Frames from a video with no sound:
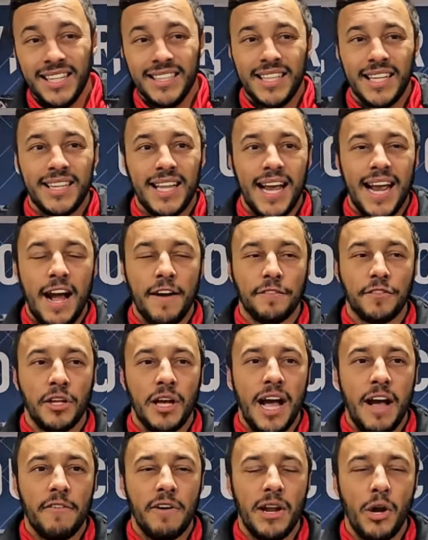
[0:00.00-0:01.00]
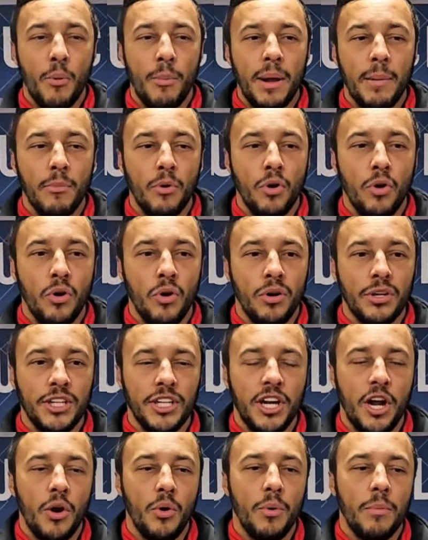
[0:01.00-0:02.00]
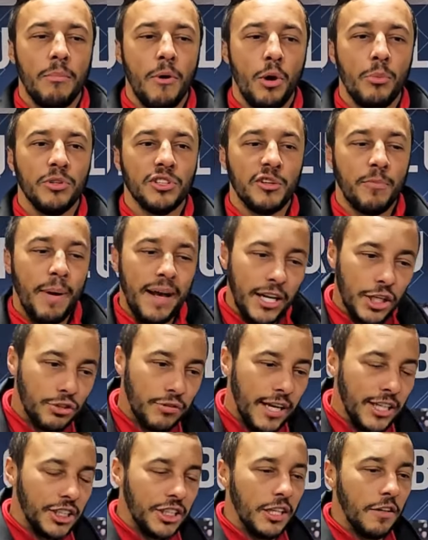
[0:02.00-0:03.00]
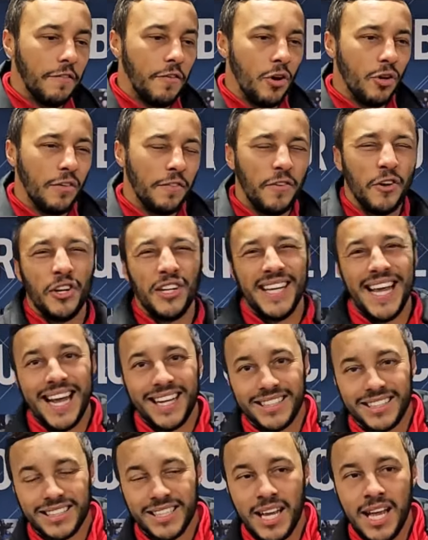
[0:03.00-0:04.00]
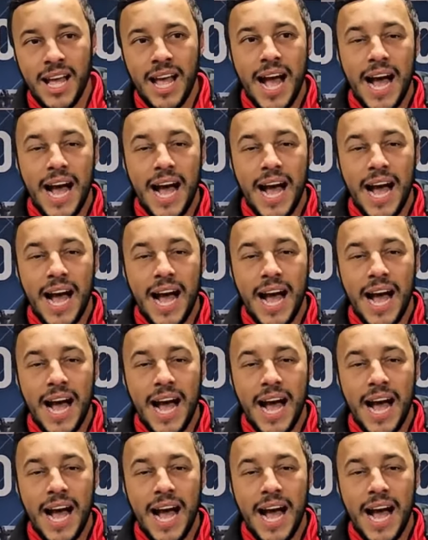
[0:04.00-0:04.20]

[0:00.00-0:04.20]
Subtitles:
Did they have to have a little bit more, you know, moments of penetration in the final third? Yes.